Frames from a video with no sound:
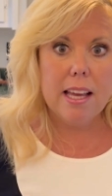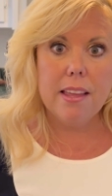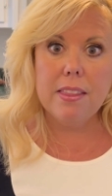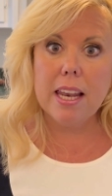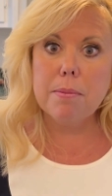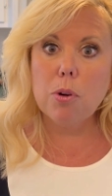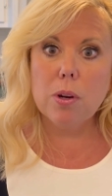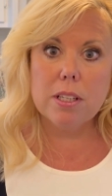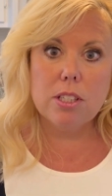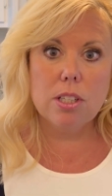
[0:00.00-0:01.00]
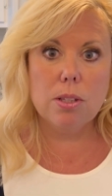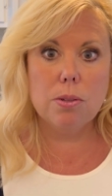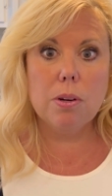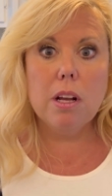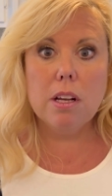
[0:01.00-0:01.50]
And then I'm going
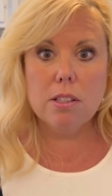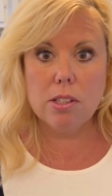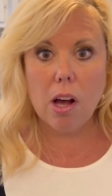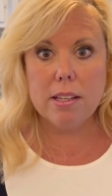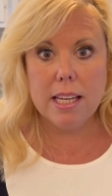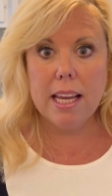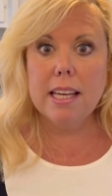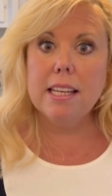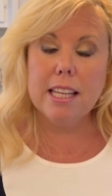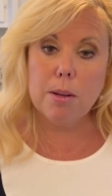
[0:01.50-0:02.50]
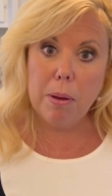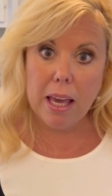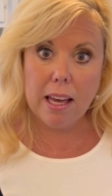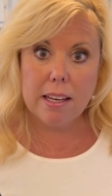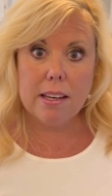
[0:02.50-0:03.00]
to saute it in a
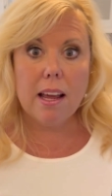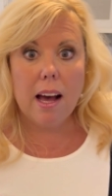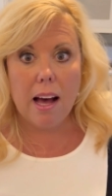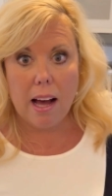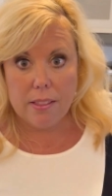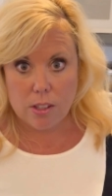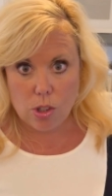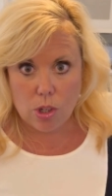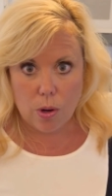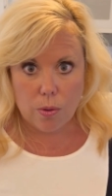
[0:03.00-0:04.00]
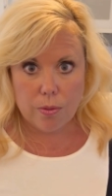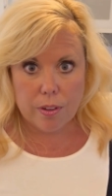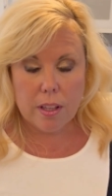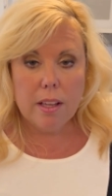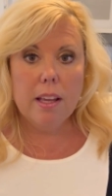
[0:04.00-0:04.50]
pan on the stove.
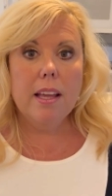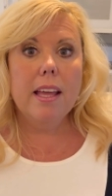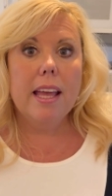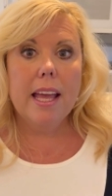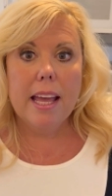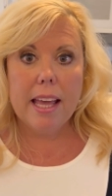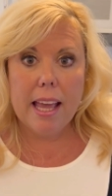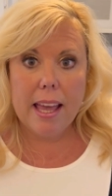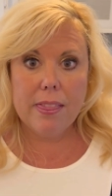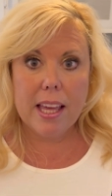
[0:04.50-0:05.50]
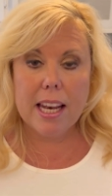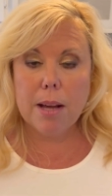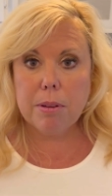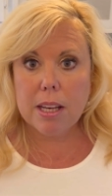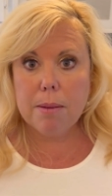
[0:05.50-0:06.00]
And then
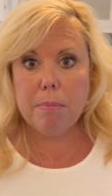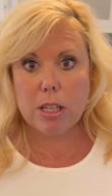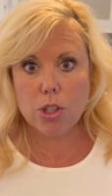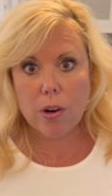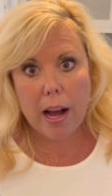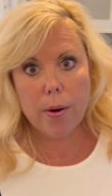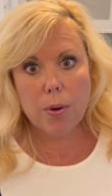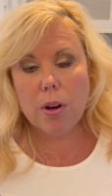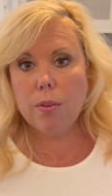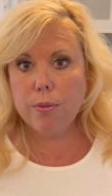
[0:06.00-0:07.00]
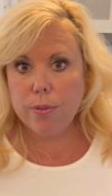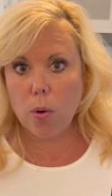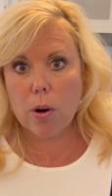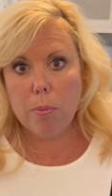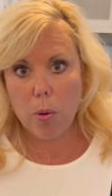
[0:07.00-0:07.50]
I'm gonna measure out
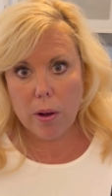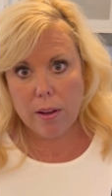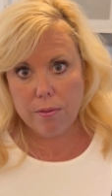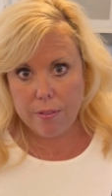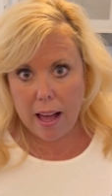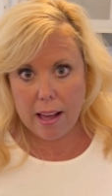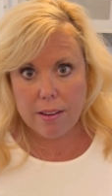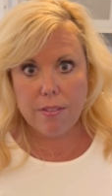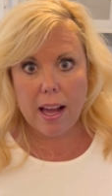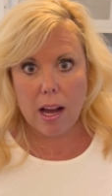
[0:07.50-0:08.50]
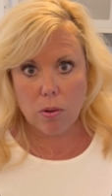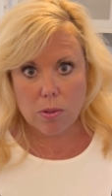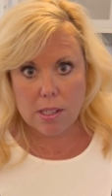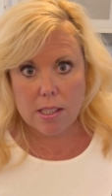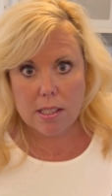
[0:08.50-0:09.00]
four point five
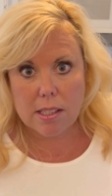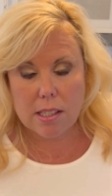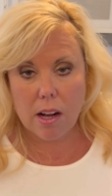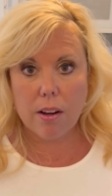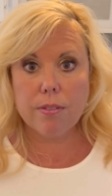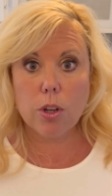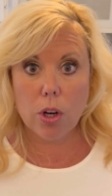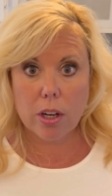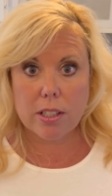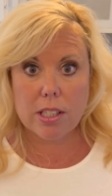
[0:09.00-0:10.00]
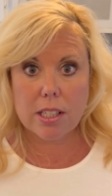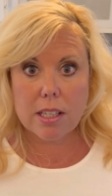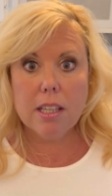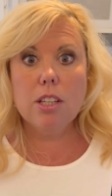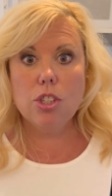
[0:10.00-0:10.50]
ounces of cooked
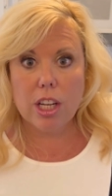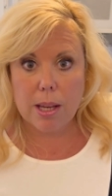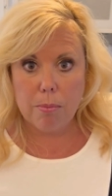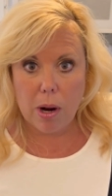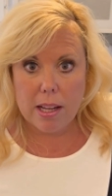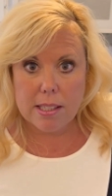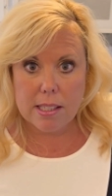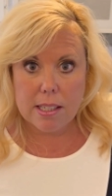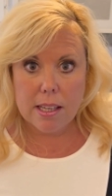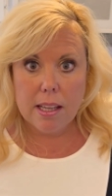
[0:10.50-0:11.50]
chicken breast.